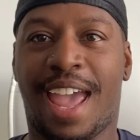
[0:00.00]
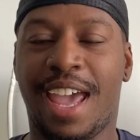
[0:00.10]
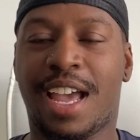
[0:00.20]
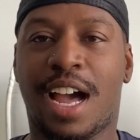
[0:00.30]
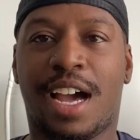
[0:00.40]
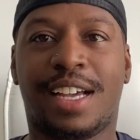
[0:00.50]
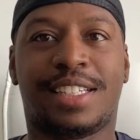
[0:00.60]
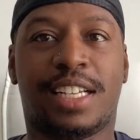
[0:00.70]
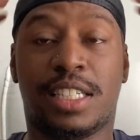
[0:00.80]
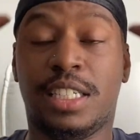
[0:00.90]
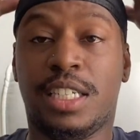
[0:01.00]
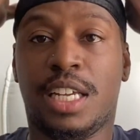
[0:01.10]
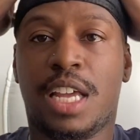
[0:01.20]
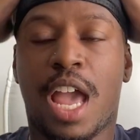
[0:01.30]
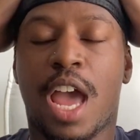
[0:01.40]
Hey guys, it's
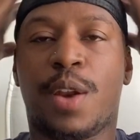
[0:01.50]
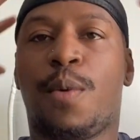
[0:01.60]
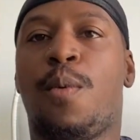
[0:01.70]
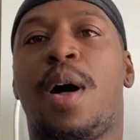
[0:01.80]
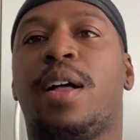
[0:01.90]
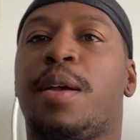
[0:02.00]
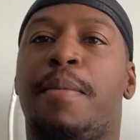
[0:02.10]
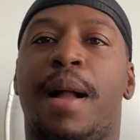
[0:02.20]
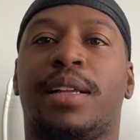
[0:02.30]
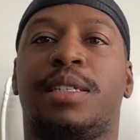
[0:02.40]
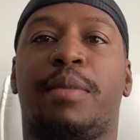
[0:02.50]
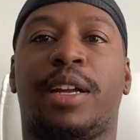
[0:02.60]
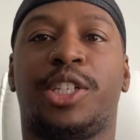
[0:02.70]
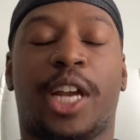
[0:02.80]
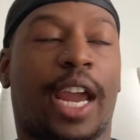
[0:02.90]
D and welcome back to my
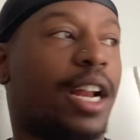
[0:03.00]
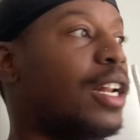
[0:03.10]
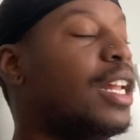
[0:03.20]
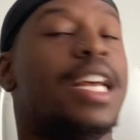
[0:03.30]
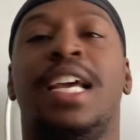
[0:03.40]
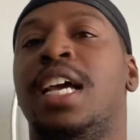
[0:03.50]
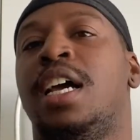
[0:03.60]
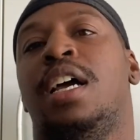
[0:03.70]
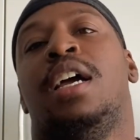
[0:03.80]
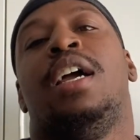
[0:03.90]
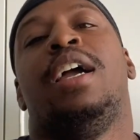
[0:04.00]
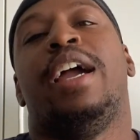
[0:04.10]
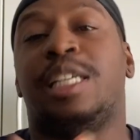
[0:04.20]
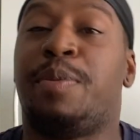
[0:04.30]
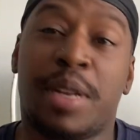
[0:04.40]
channel.
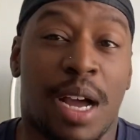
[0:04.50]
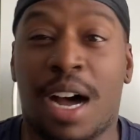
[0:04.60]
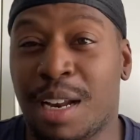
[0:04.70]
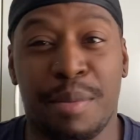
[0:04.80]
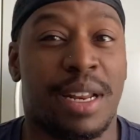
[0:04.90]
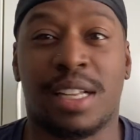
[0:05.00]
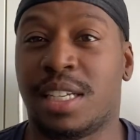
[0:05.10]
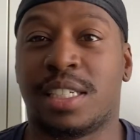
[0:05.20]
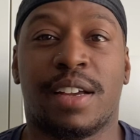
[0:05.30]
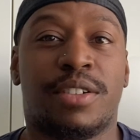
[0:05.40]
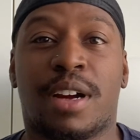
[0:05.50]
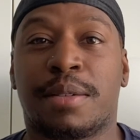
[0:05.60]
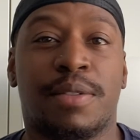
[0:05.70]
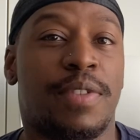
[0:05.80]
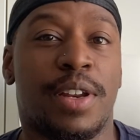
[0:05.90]
It's been a hot minute since I
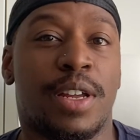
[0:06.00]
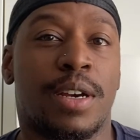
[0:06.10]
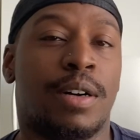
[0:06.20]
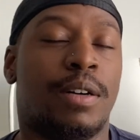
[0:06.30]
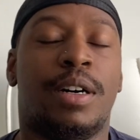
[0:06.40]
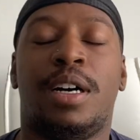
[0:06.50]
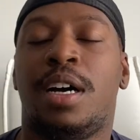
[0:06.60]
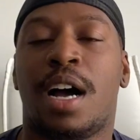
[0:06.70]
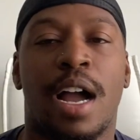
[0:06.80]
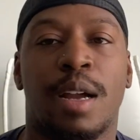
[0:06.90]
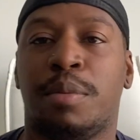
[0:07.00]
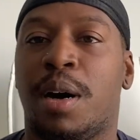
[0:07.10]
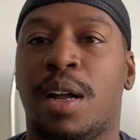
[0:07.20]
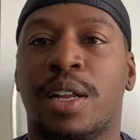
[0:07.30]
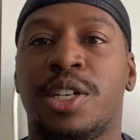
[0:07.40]
dropped a video. I
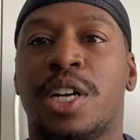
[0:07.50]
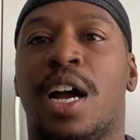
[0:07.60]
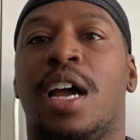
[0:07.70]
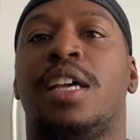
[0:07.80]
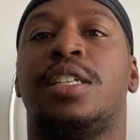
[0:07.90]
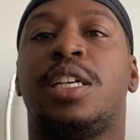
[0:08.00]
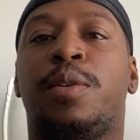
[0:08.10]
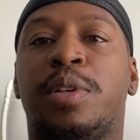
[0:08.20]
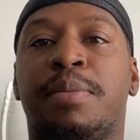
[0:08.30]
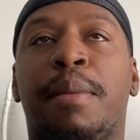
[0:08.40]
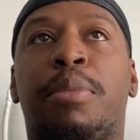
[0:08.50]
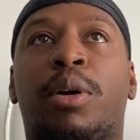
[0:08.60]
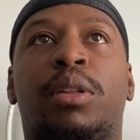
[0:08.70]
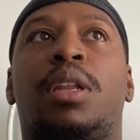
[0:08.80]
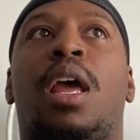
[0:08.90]
apologize. It was my
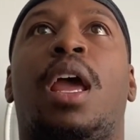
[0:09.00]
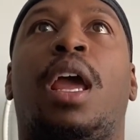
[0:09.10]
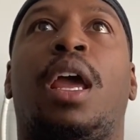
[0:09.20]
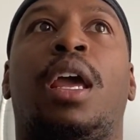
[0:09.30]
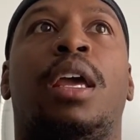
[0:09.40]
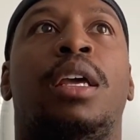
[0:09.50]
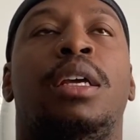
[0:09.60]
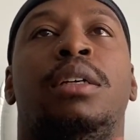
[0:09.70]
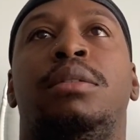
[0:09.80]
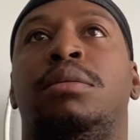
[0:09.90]
birthday